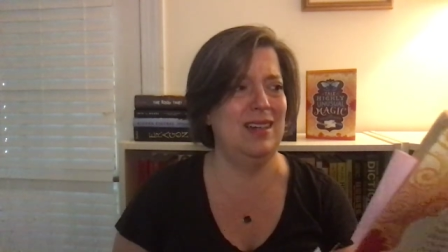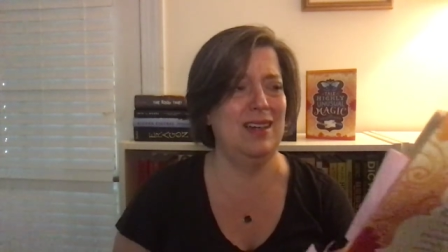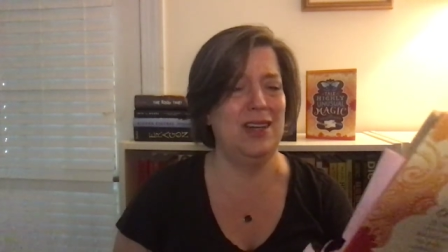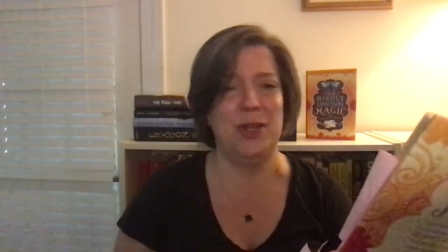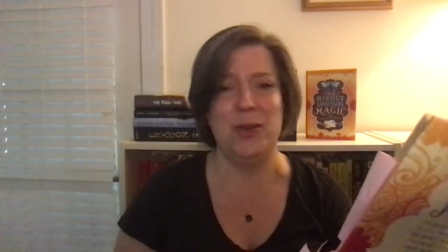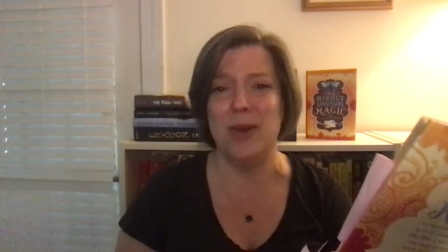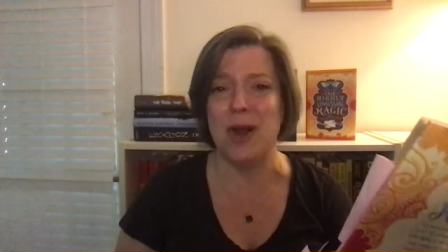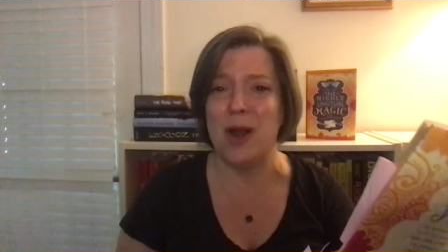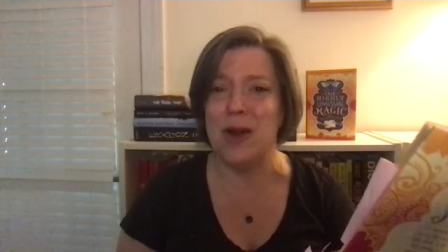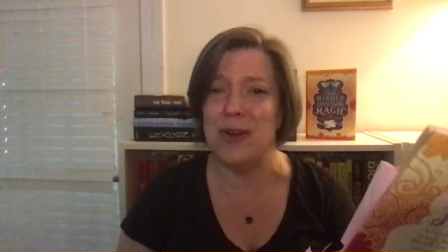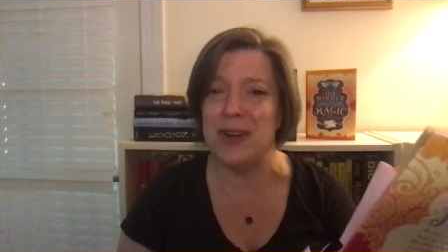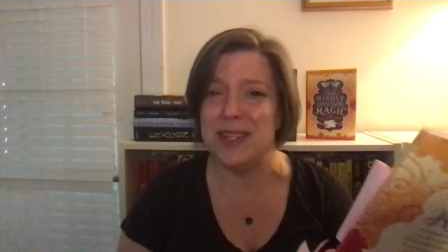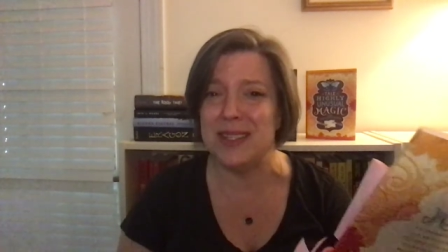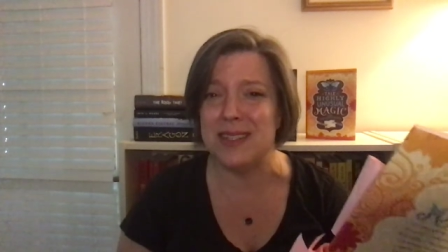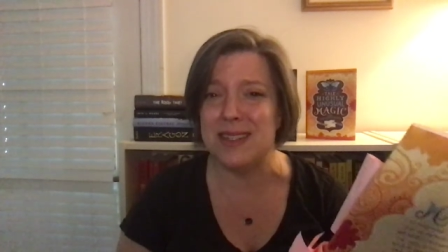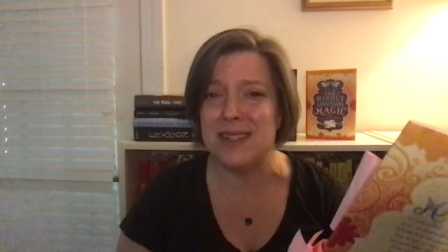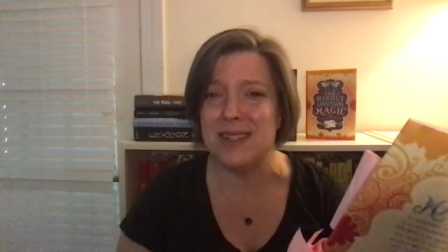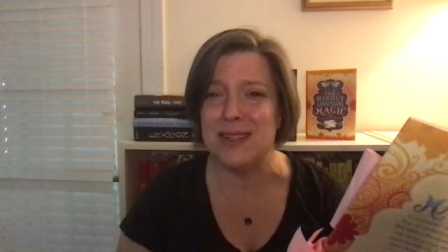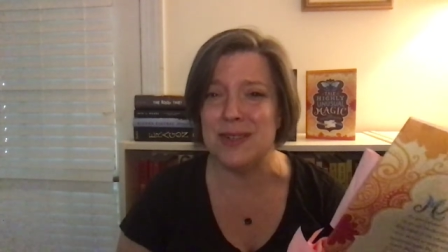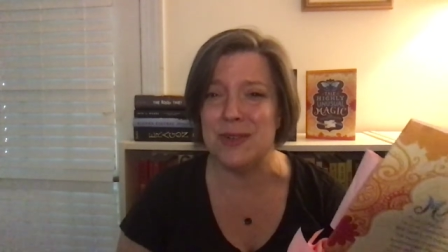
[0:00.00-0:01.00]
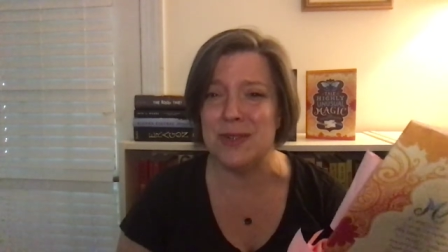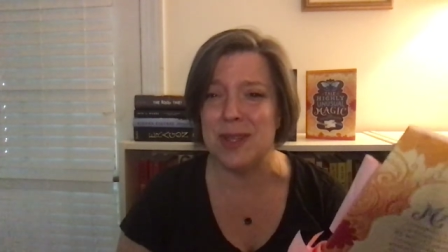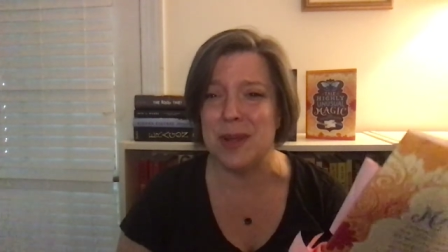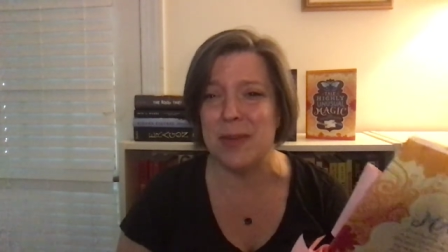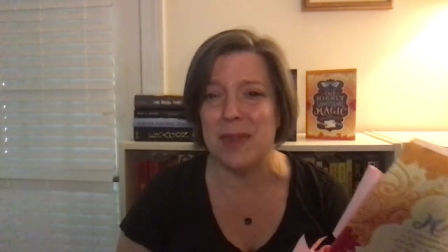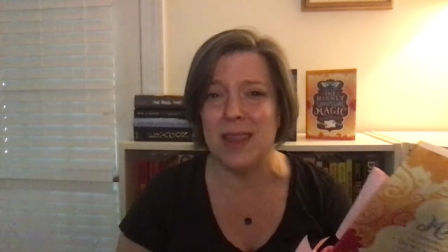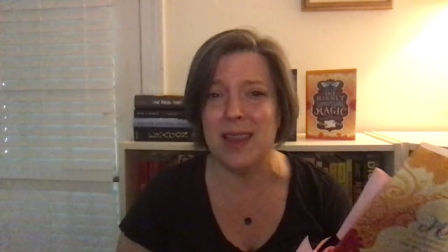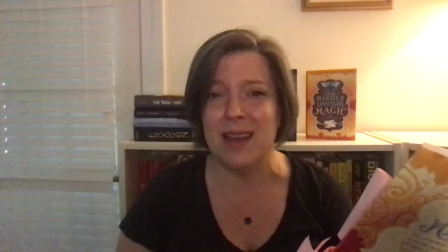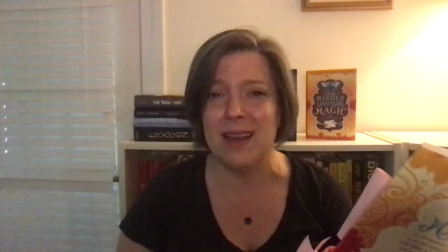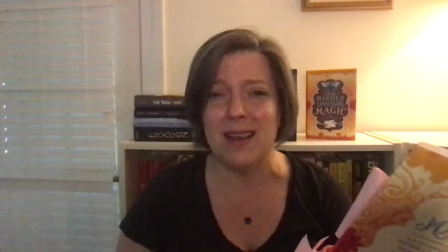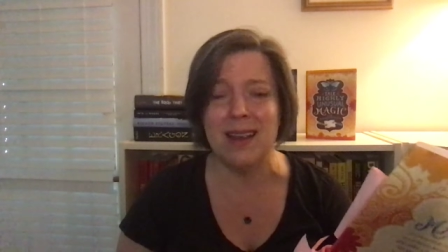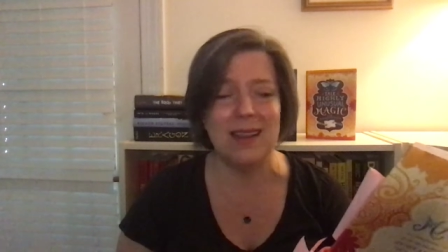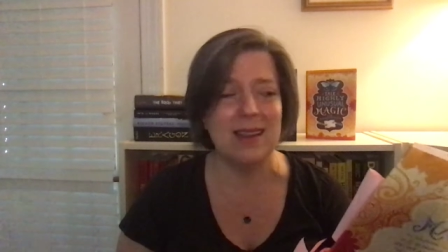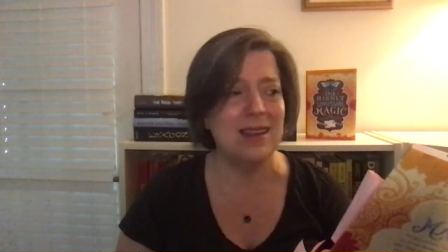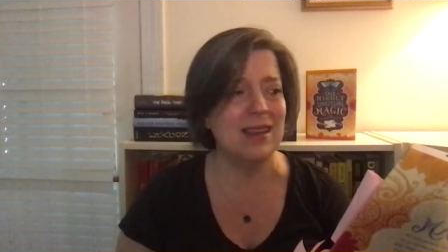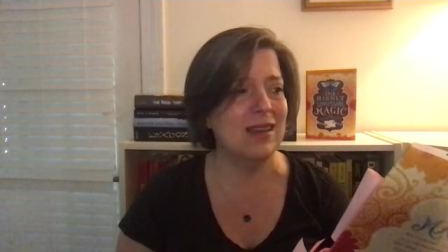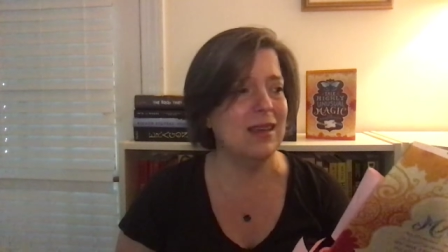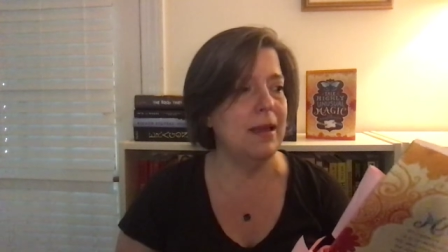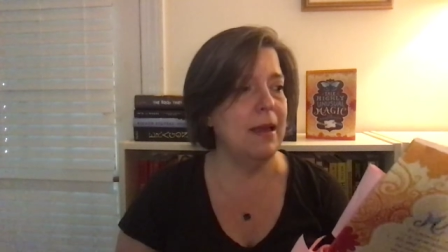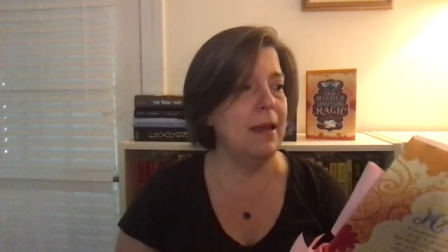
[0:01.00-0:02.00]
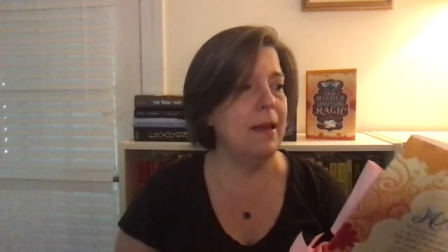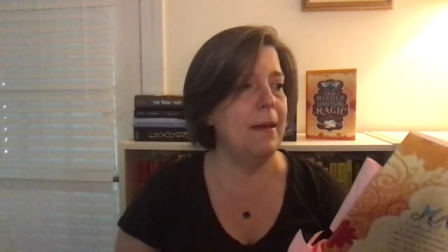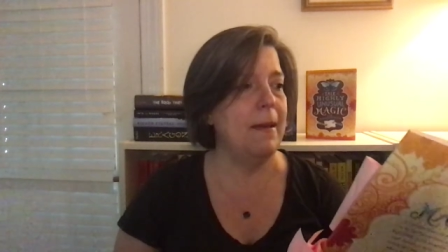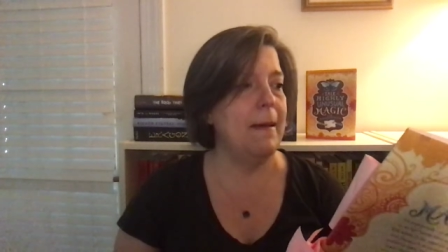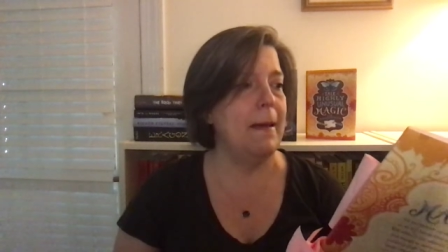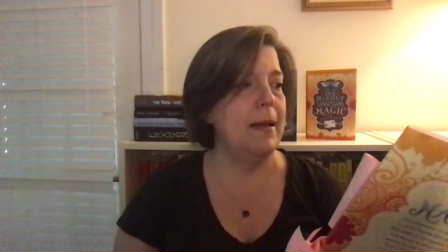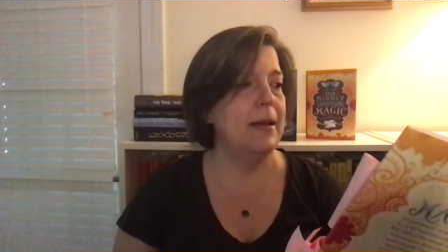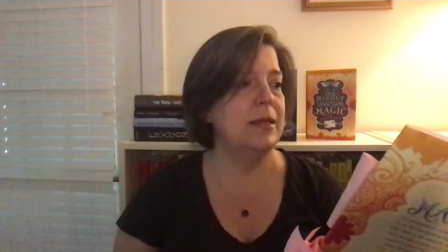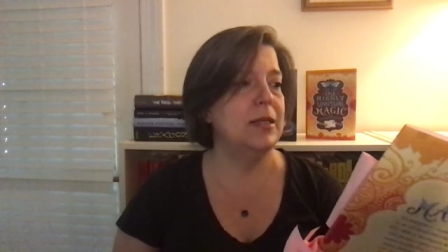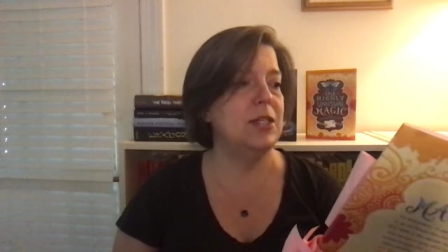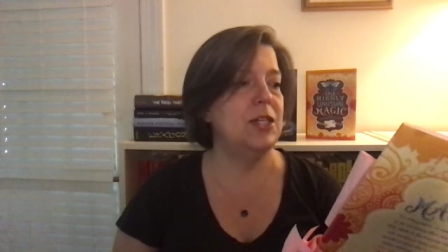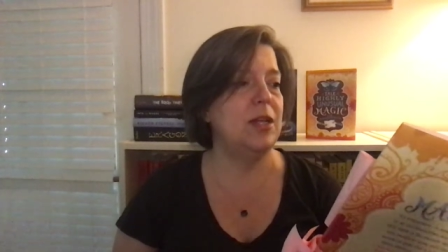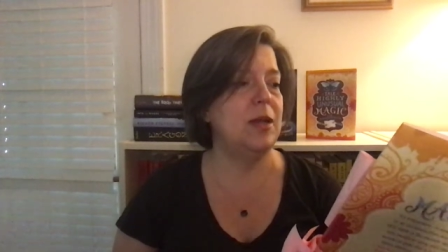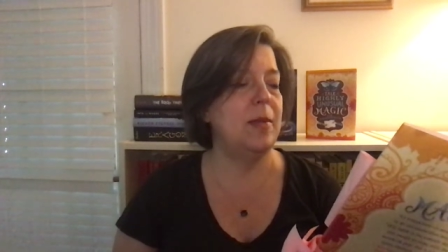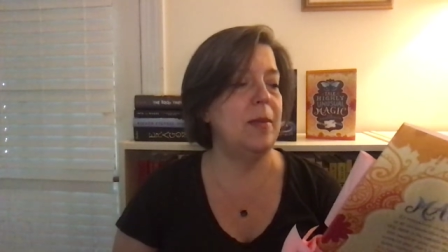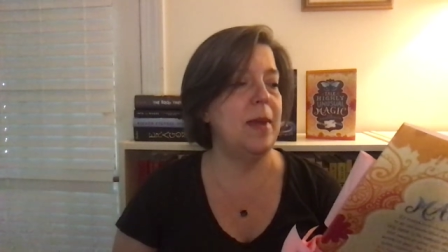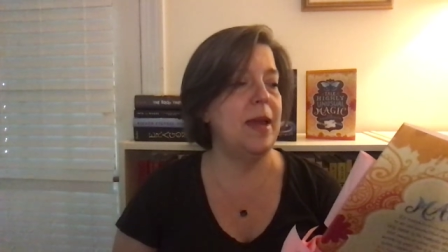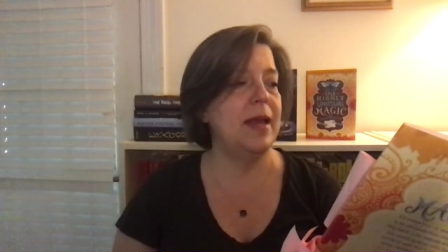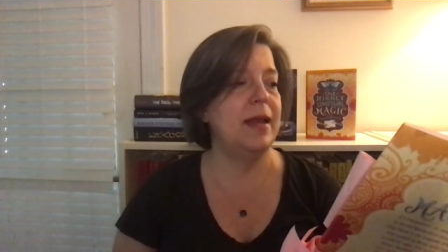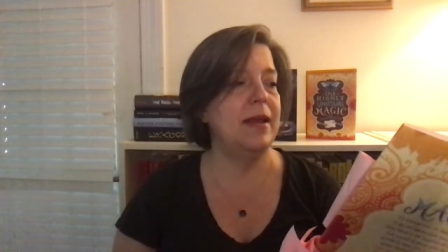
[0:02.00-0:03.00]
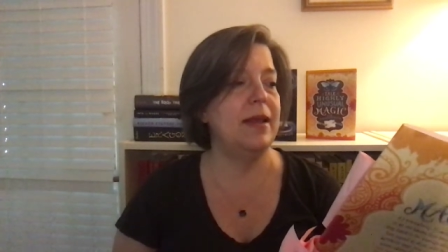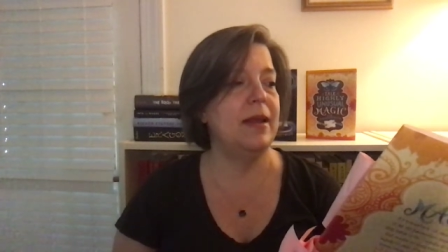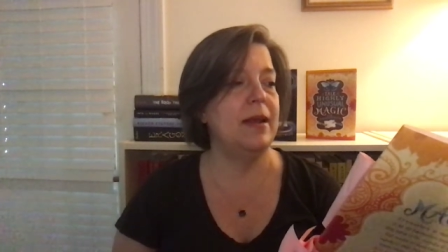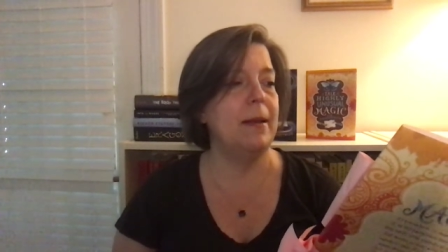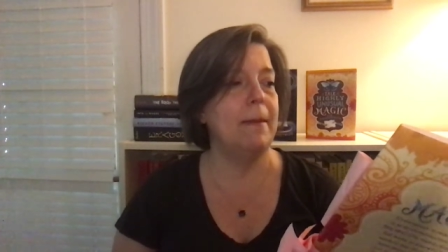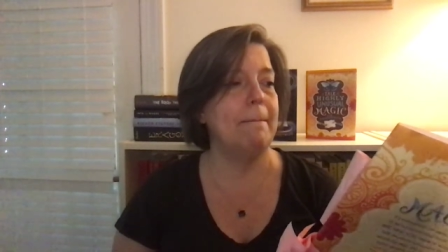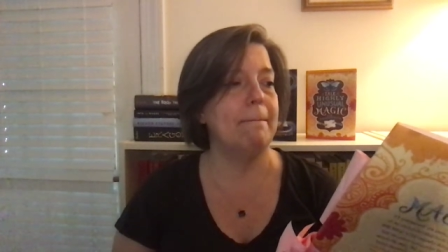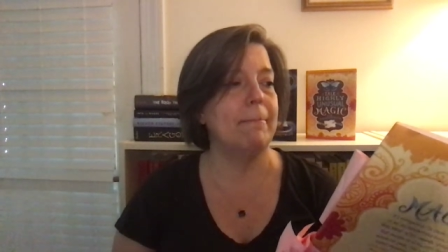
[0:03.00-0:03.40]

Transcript: Are you an artist or something? She demanded.